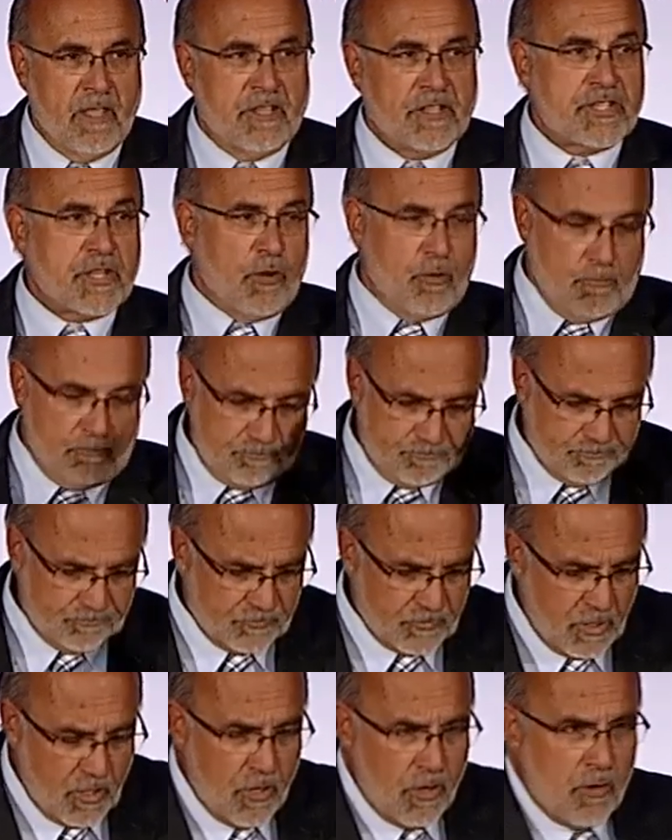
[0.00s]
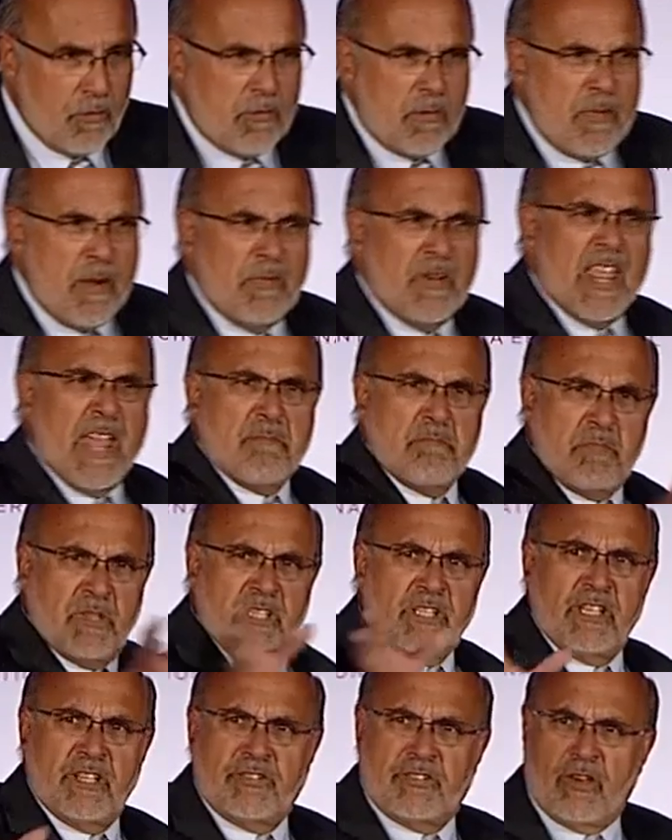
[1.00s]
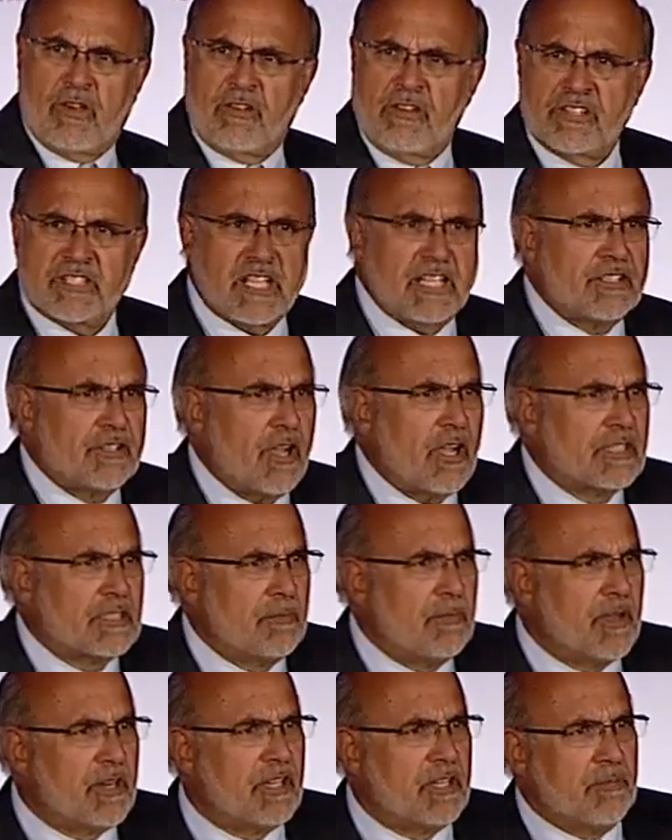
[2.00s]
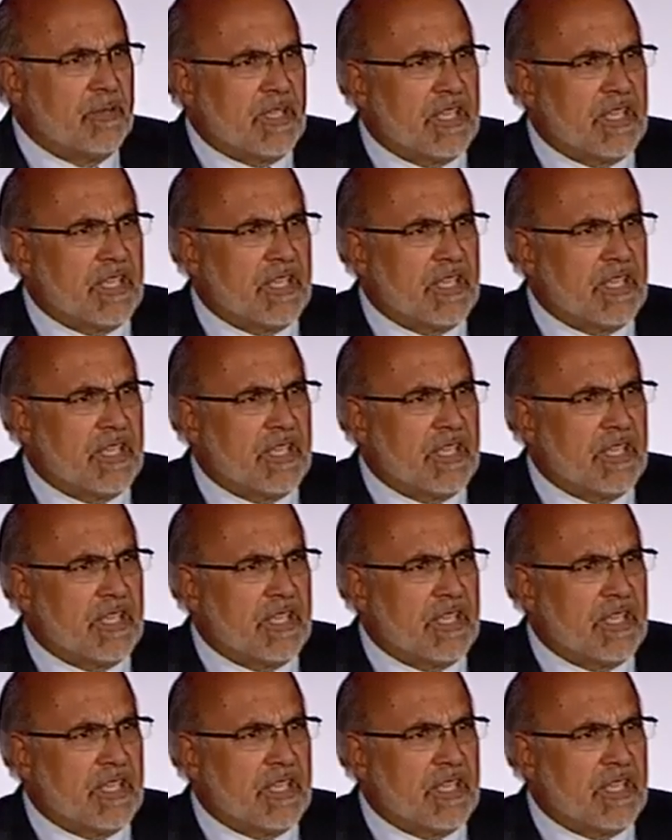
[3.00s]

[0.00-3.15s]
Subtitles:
So, remember that $1 million I talked about at the